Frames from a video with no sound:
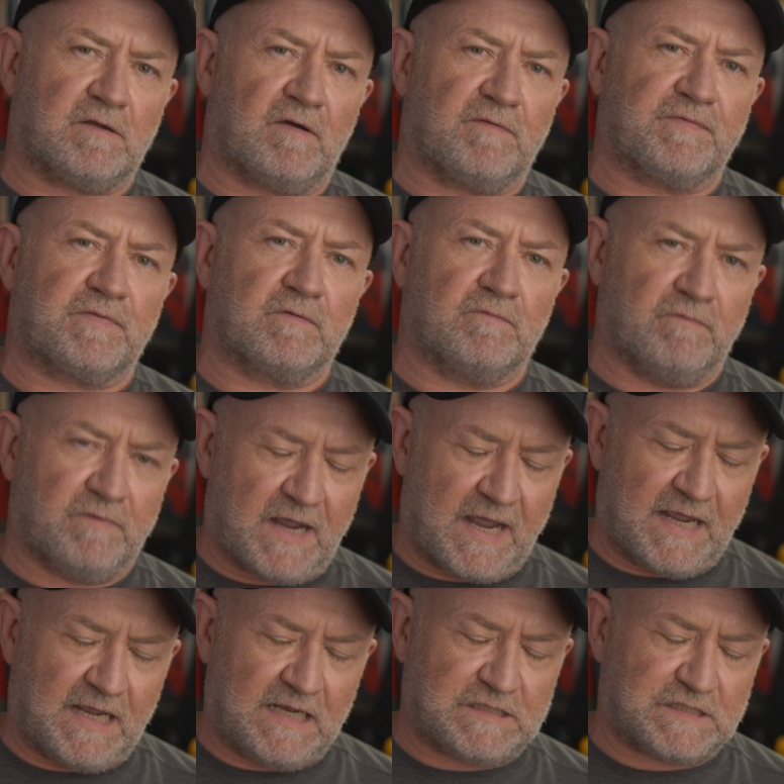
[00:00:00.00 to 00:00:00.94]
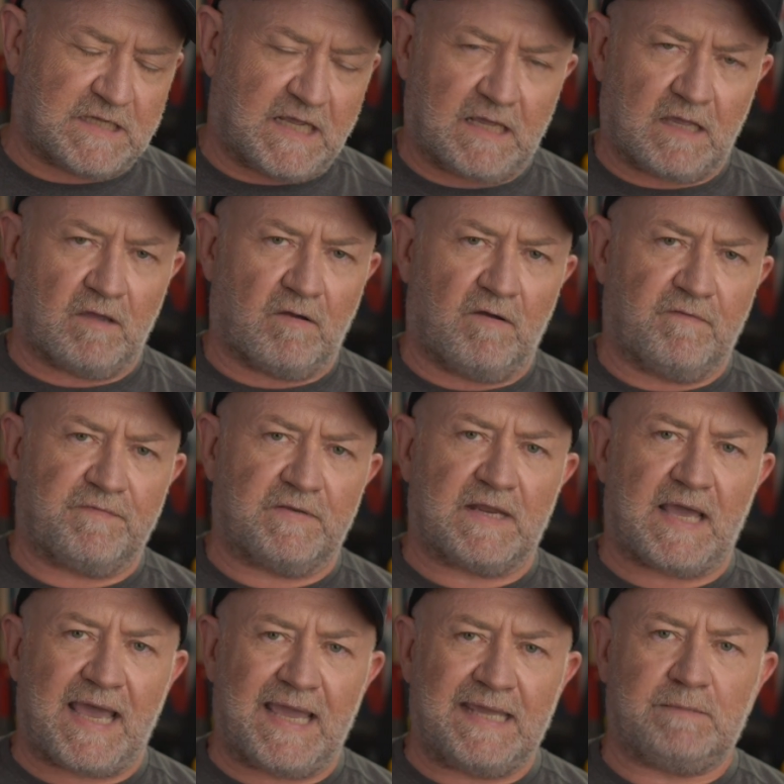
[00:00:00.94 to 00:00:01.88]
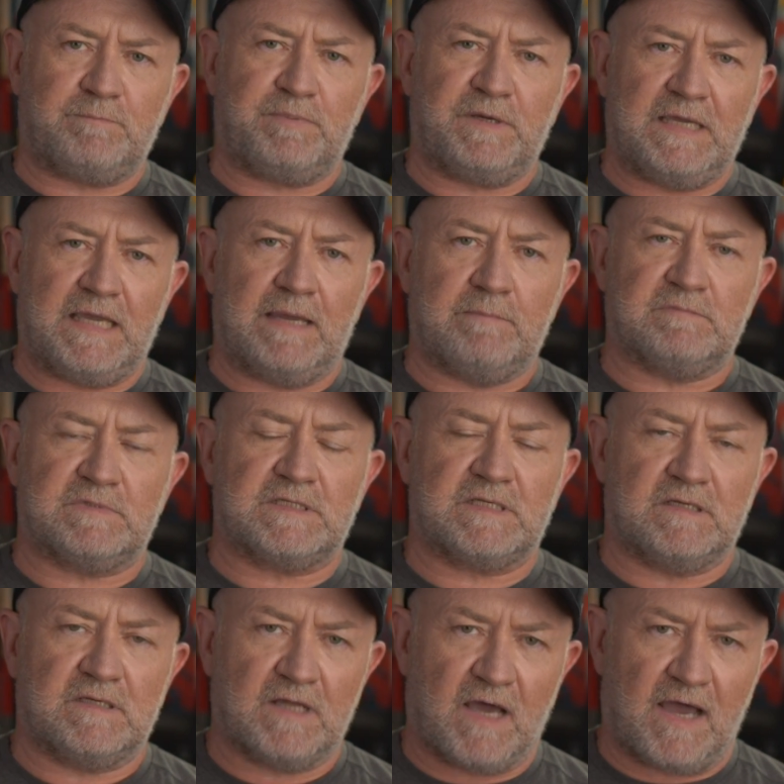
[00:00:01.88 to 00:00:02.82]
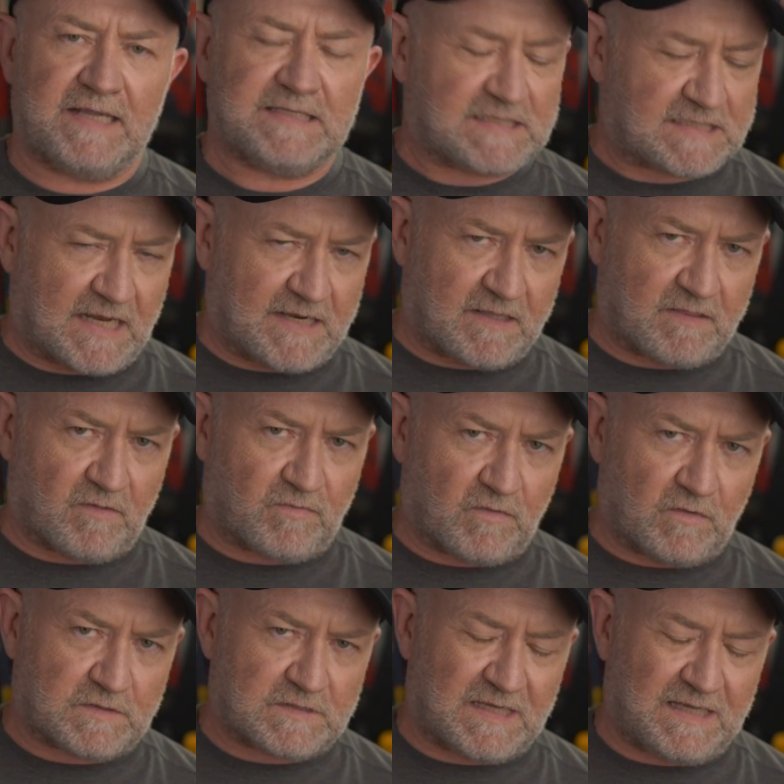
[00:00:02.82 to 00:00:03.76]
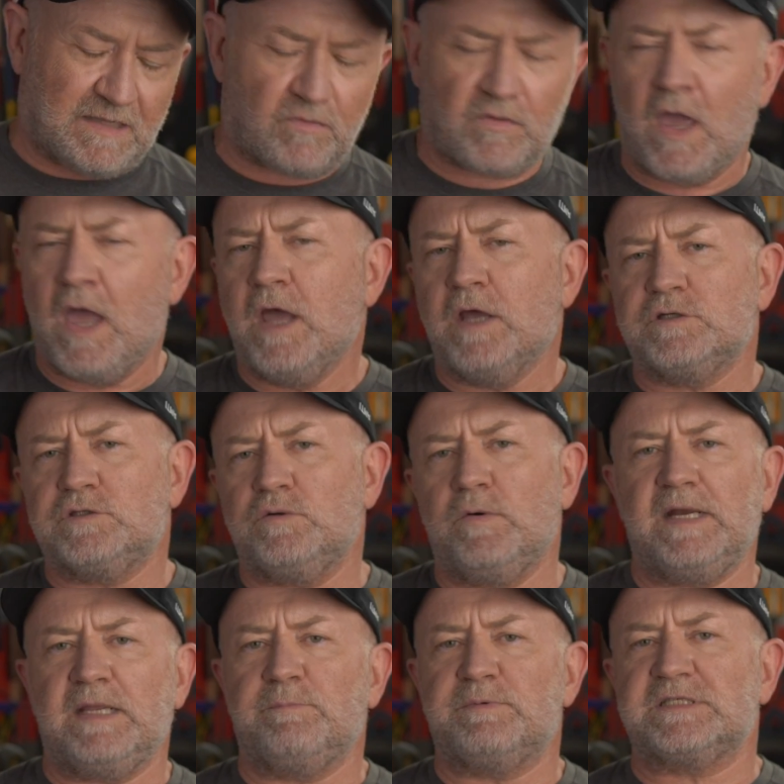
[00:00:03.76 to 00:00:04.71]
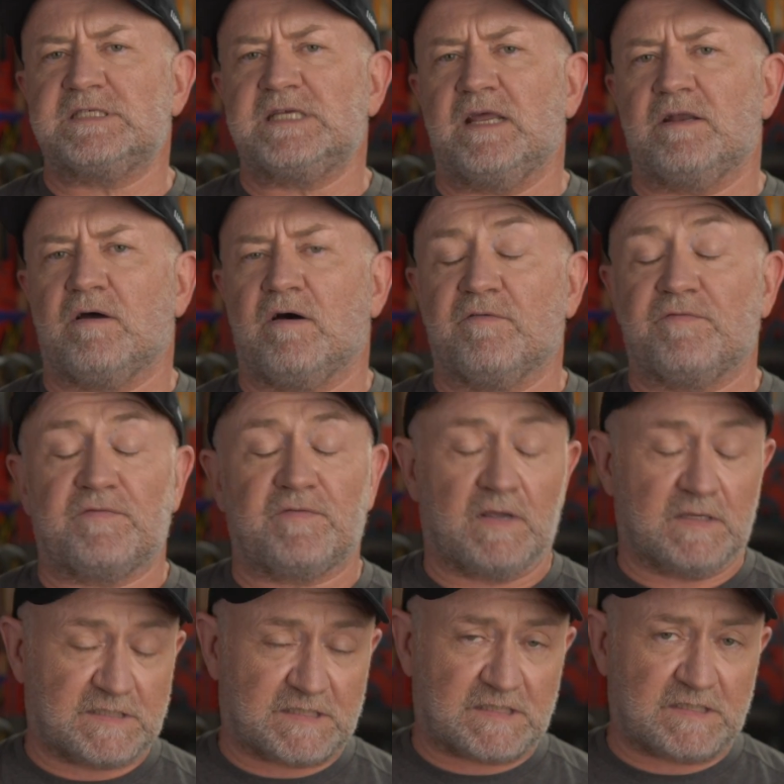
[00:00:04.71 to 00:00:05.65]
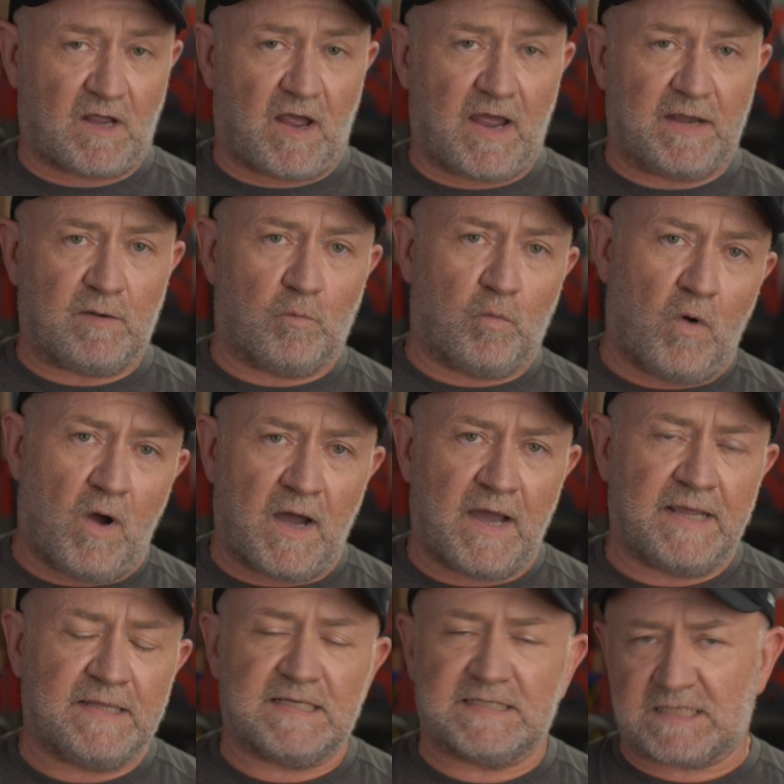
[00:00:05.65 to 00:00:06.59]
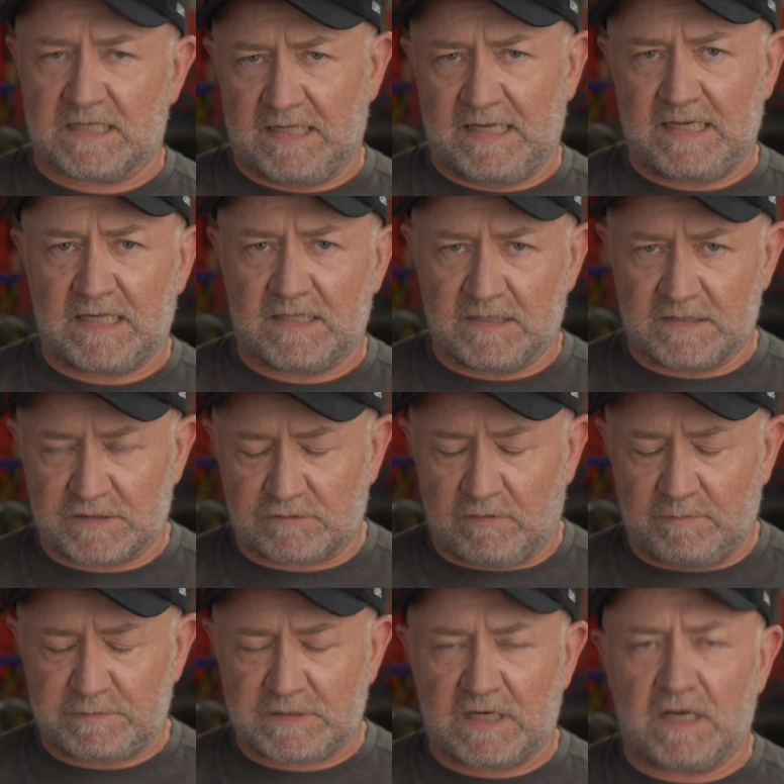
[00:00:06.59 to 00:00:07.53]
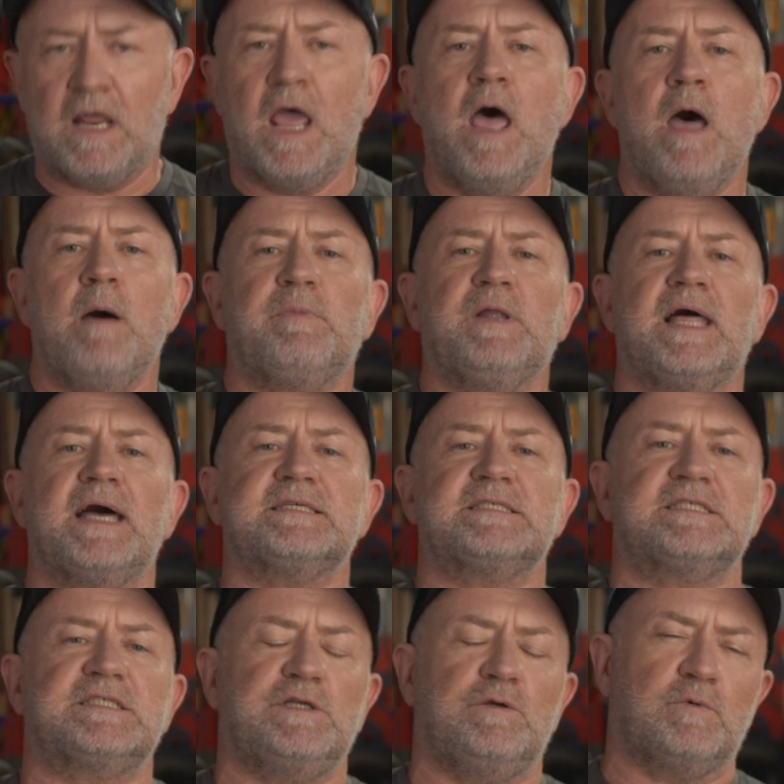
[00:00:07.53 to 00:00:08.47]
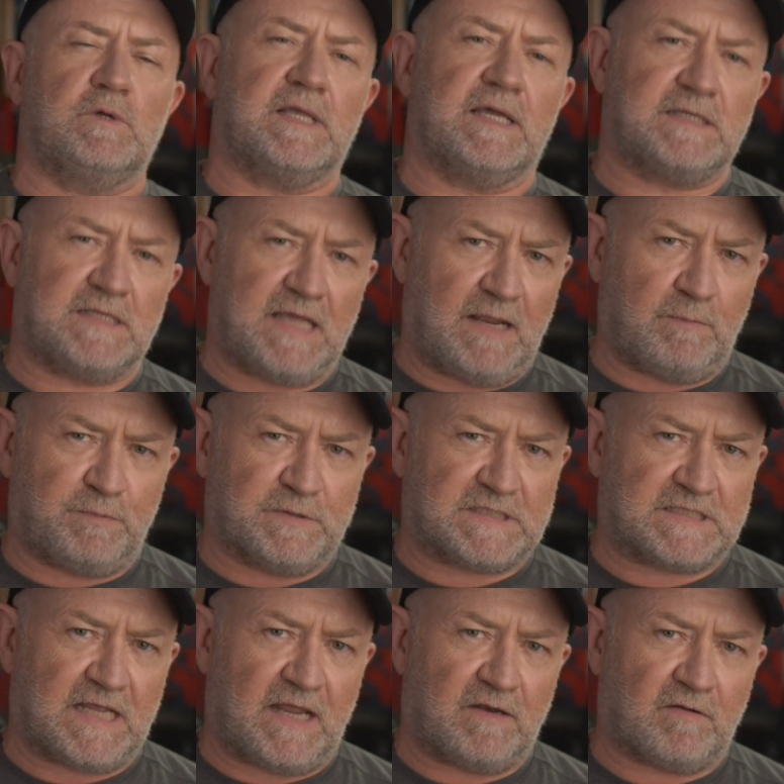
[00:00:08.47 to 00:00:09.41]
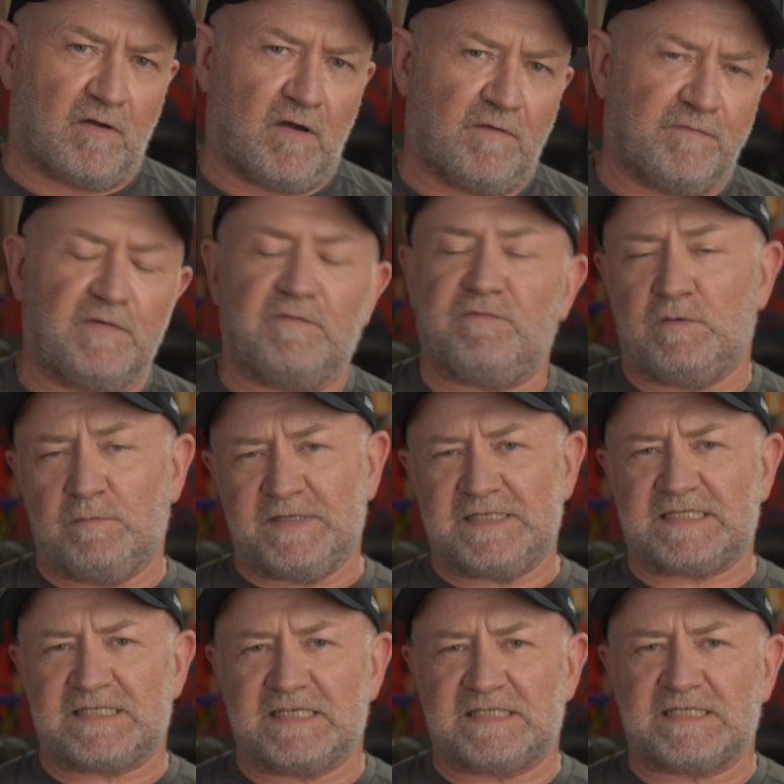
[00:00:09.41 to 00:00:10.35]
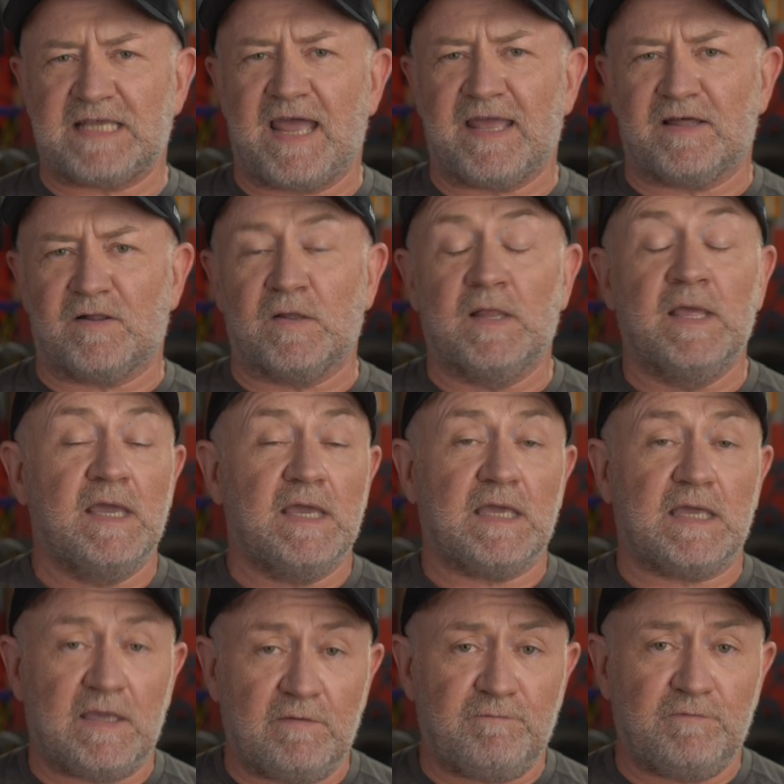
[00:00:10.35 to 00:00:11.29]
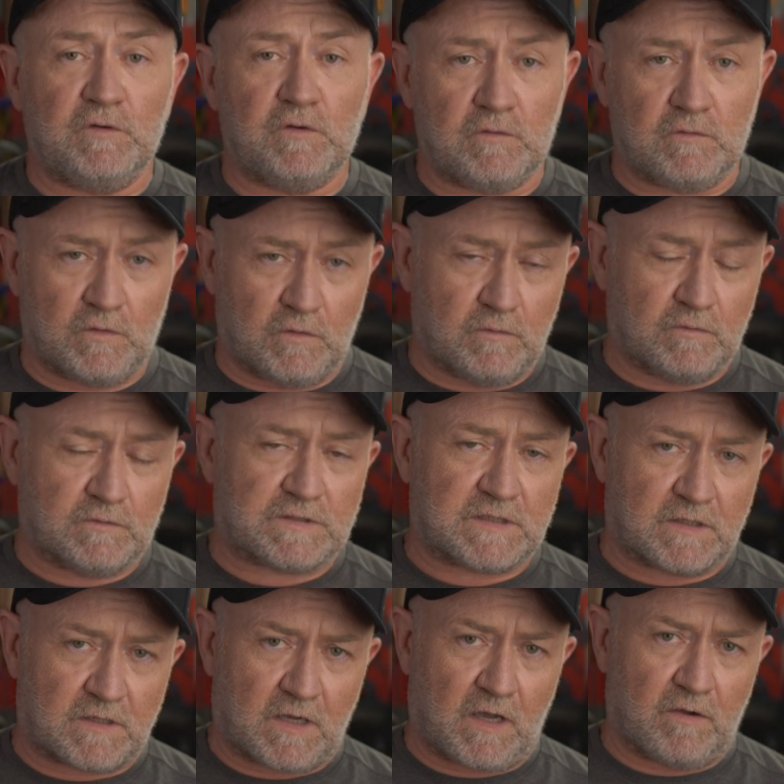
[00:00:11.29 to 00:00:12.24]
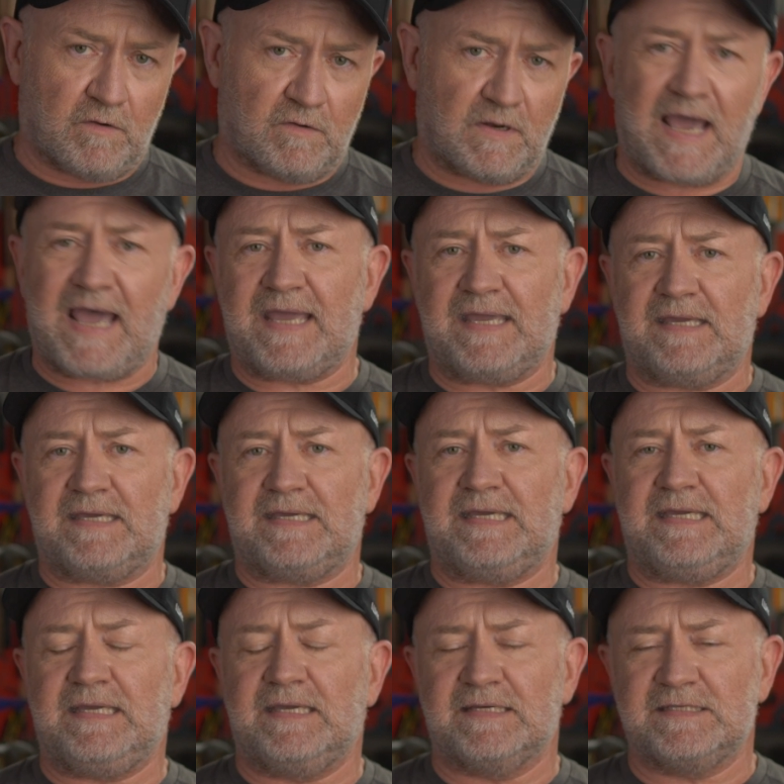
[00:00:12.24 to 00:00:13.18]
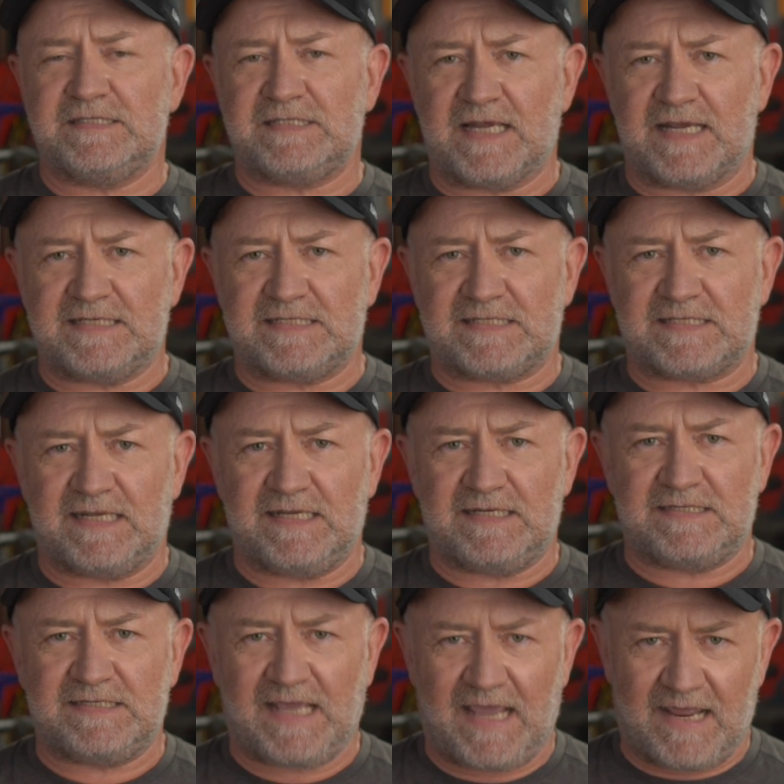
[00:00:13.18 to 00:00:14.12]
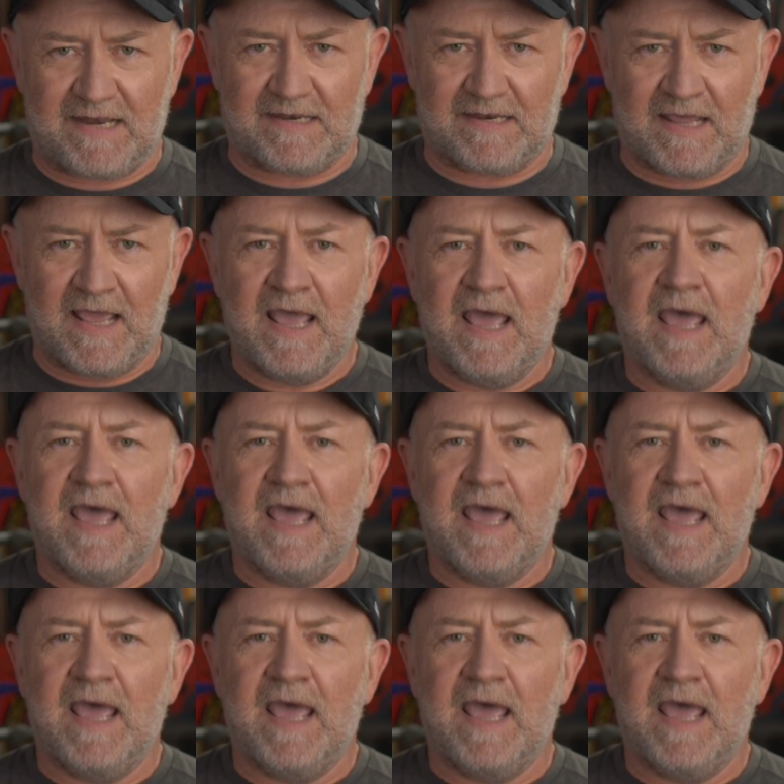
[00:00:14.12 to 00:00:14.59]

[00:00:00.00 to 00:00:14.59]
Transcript: off the range, kicking off at 8 p.m. tonight, Sunday the 13th, 20% off site-wide, there's a link in the description, plus you will get 10% off if you miss the sale if you use the code AEJC10.